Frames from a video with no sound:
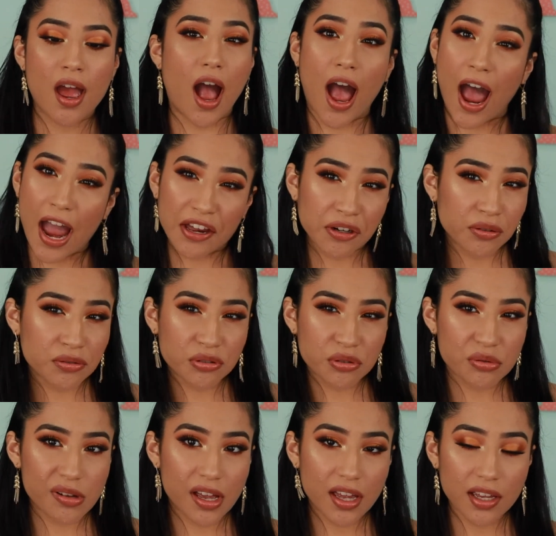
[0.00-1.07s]
I don't
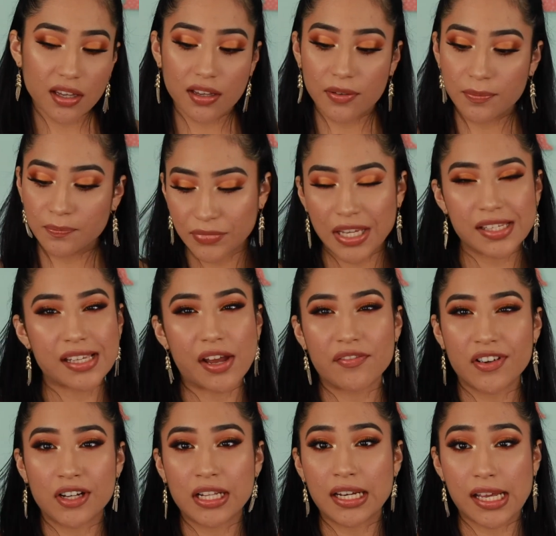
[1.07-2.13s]
do it. It's not
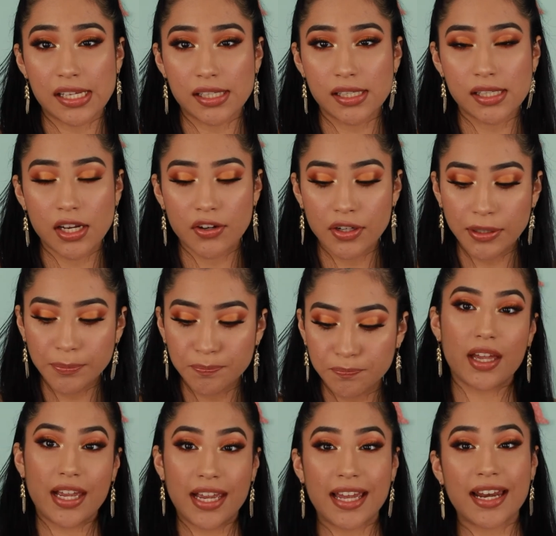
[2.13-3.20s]
really necessary.
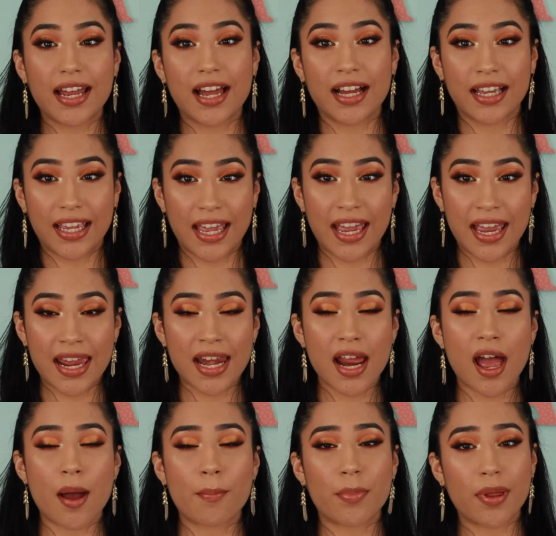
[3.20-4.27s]
And again,
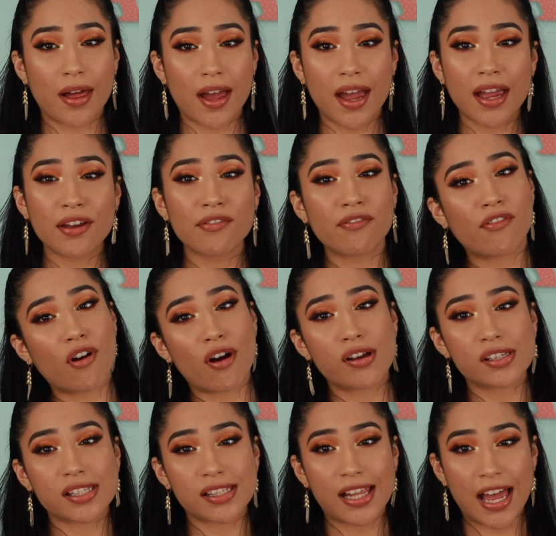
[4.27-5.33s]
applying
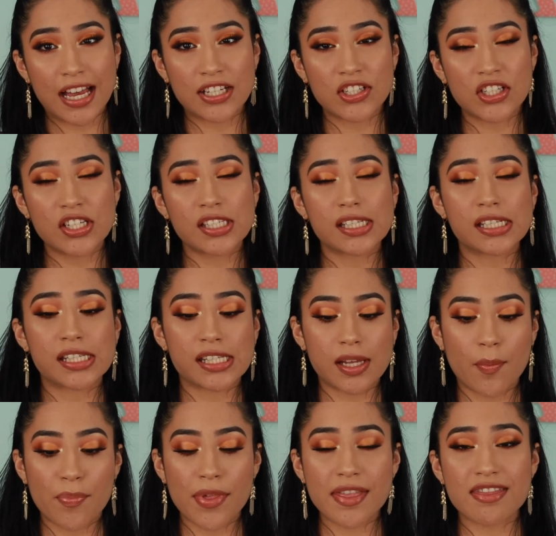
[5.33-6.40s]
false lashes is
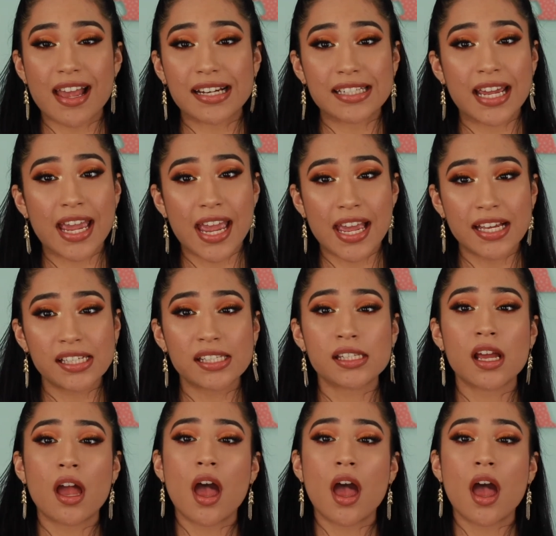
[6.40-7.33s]
something that takes